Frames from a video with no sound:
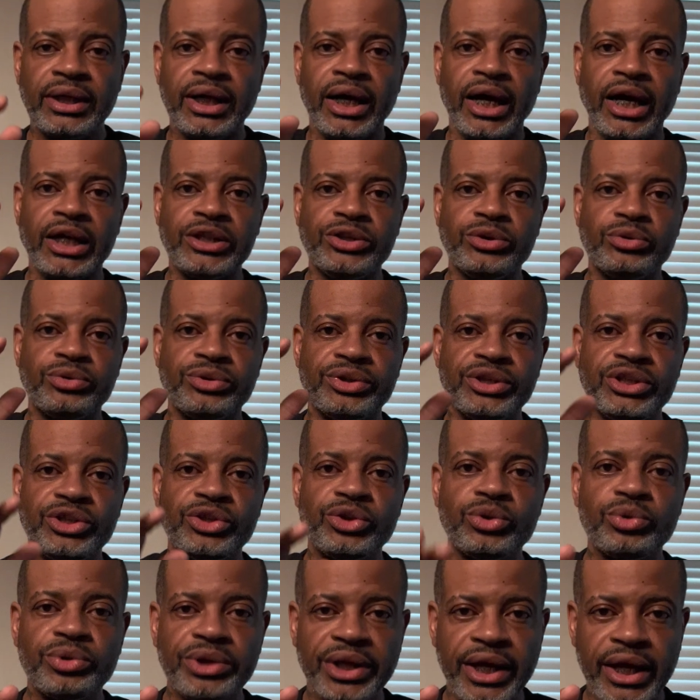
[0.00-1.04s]
I use these
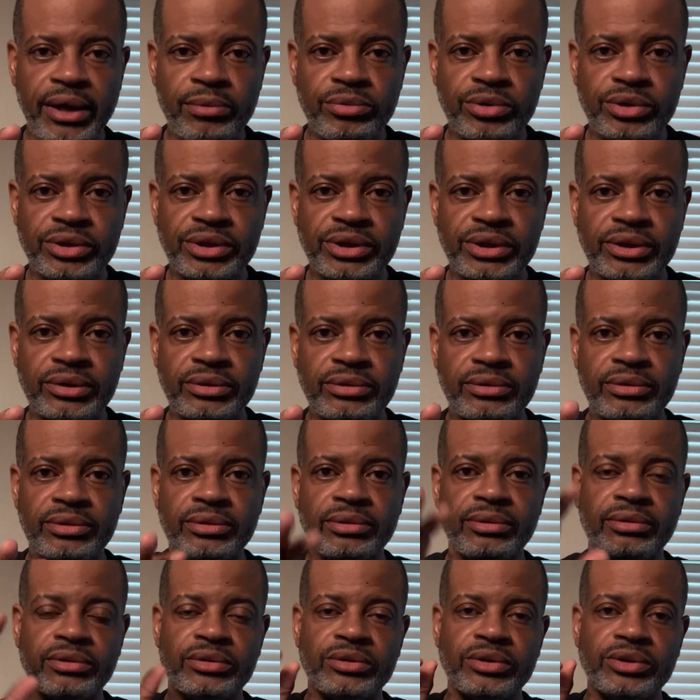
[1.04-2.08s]
two cameras,
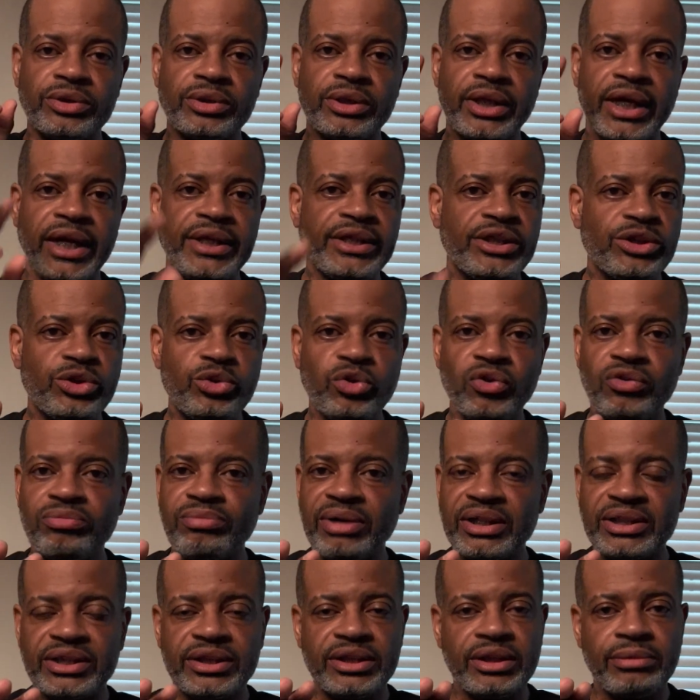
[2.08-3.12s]
any two of
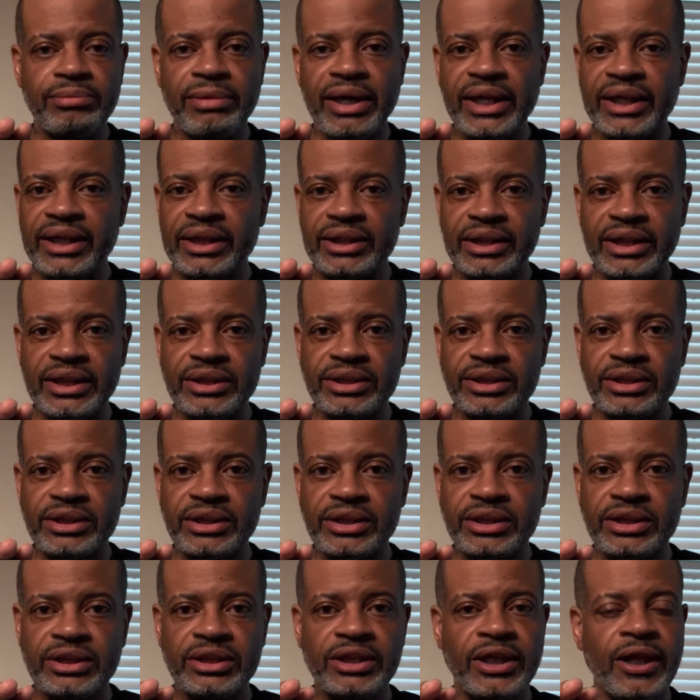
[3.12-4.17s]
my cinematic
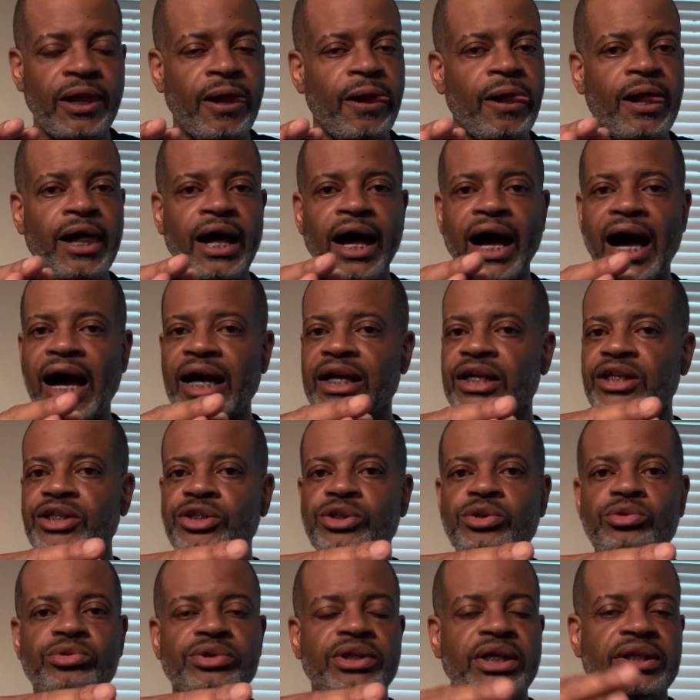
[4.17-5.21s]
lenses. I can
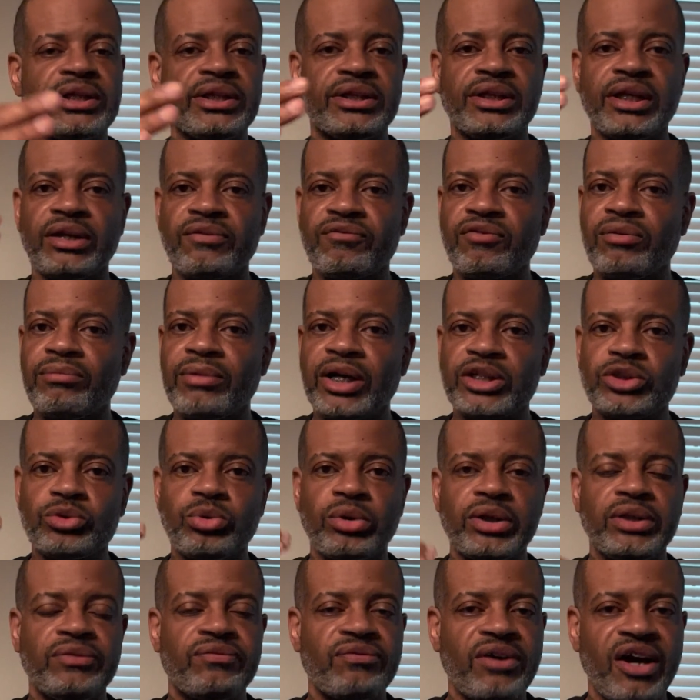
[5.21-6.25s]
use anything from my
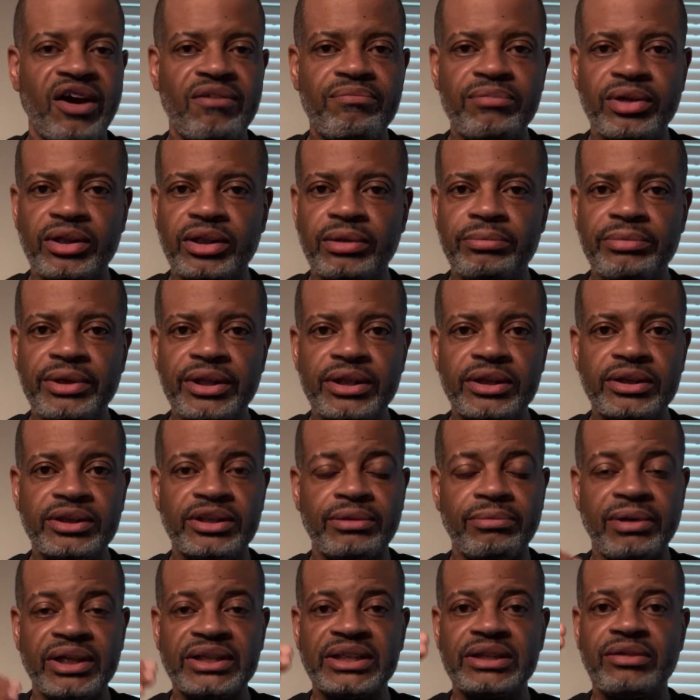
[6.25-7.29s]
25mm to
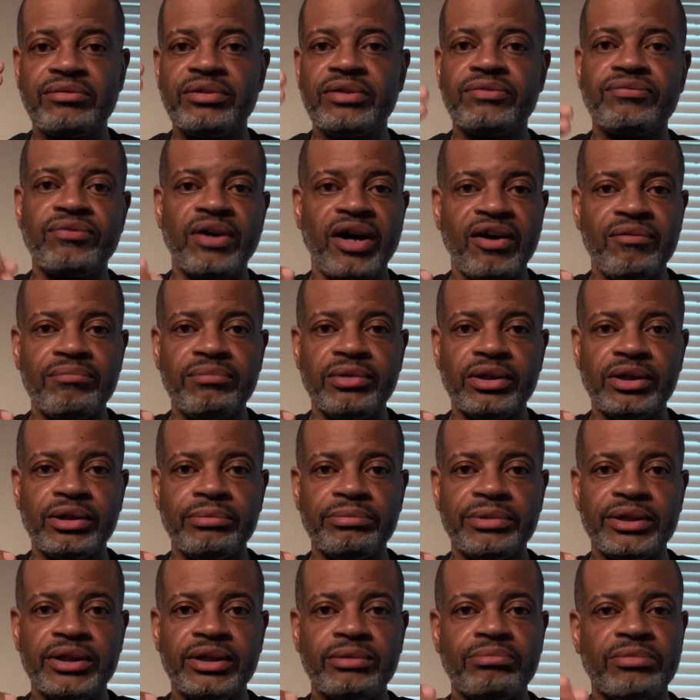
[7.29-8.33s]
my
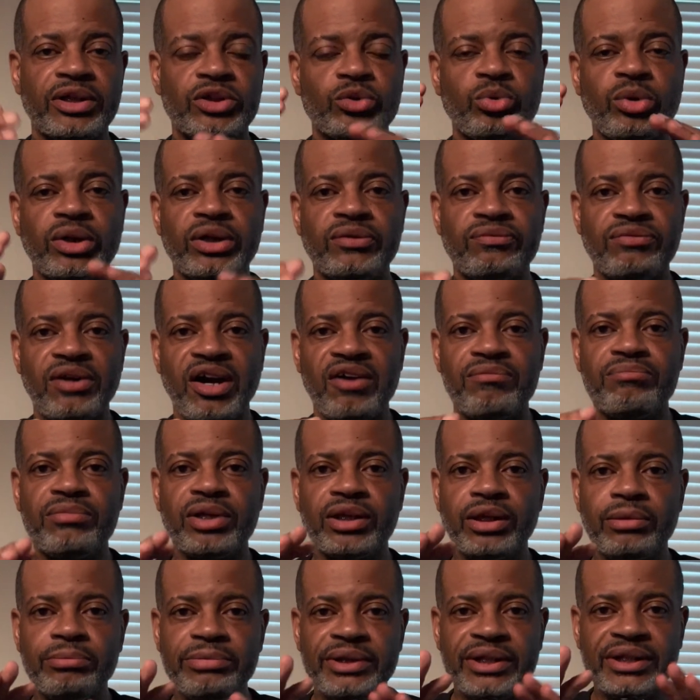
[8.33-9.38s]
75mm. My
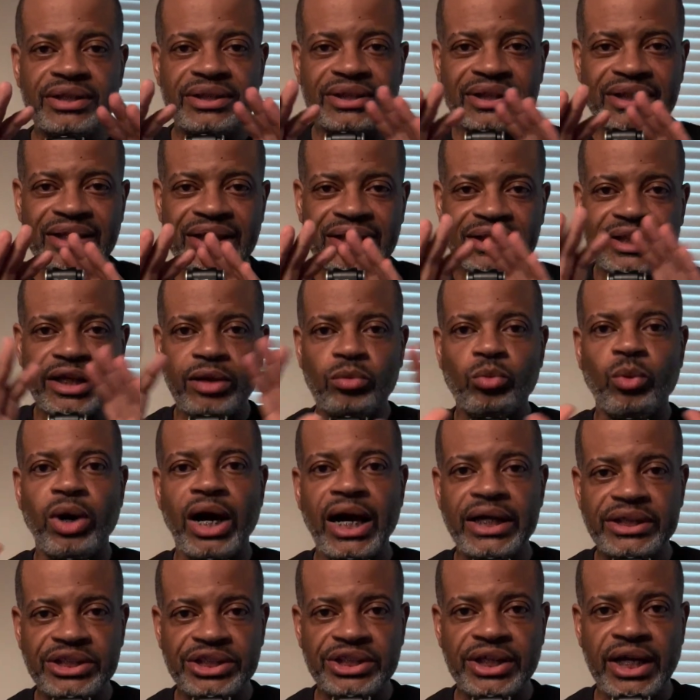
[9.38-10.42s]
25mm to get that
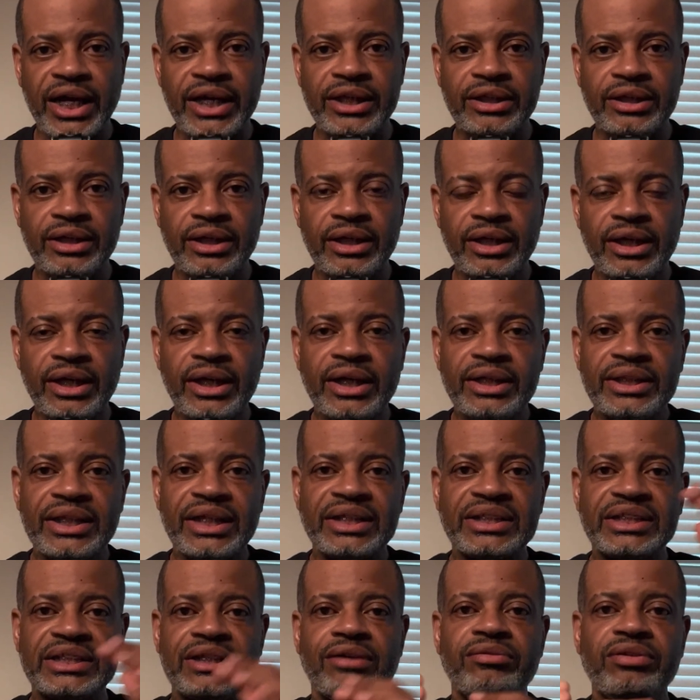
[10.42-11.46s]
wide shot, that
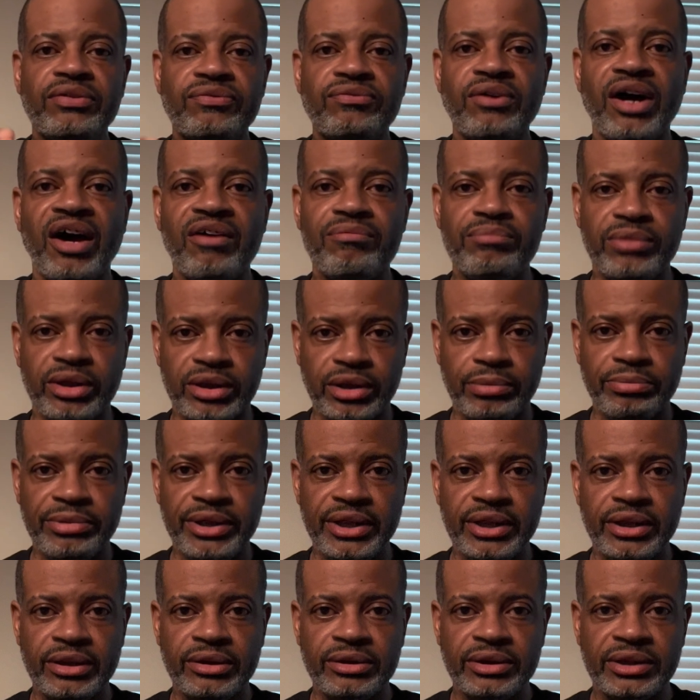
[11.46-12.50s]

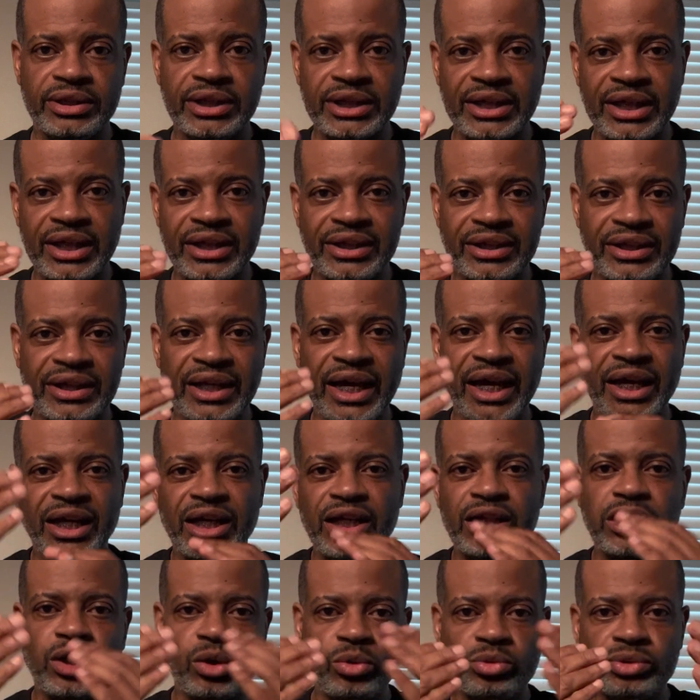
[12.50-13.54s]
75mm to get that
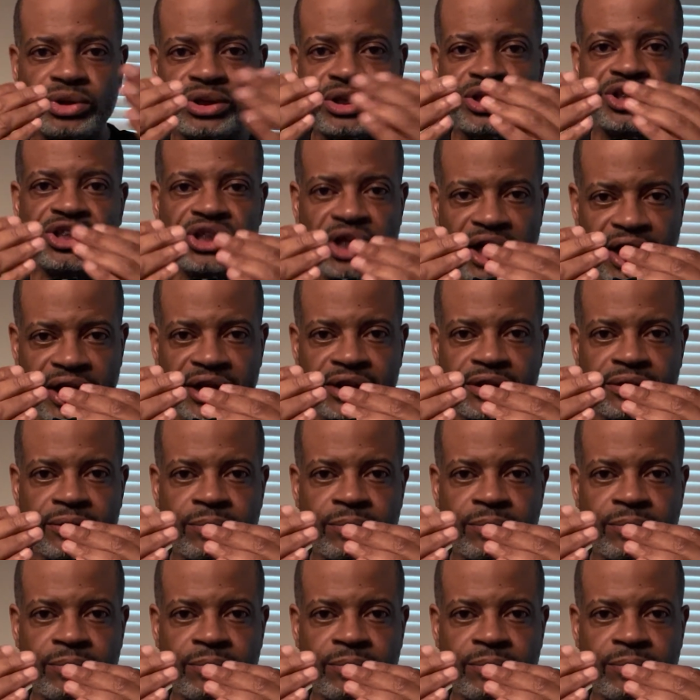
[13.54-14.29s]
close shot,